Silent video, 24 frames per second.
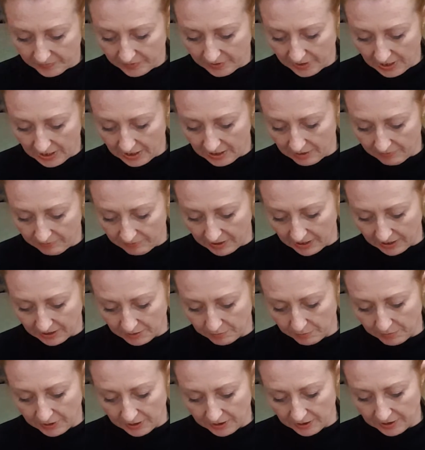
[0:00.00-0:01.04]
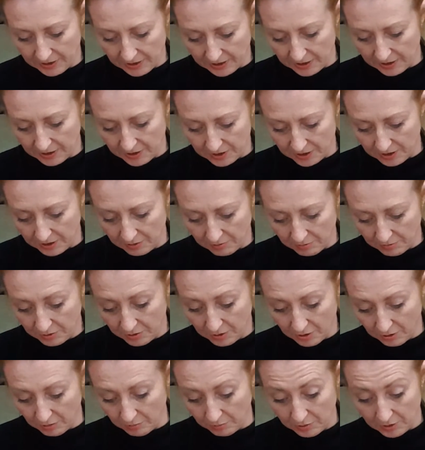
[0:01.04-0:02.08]
We need the flexibility to
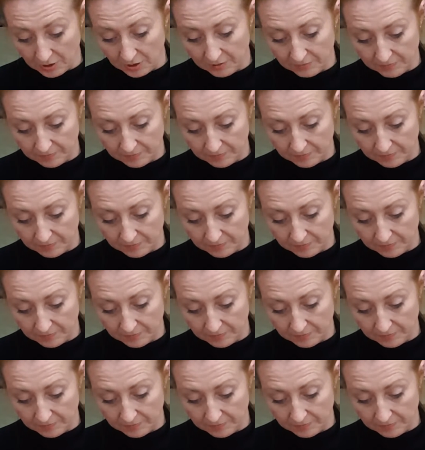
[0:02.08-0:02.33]
sculpt.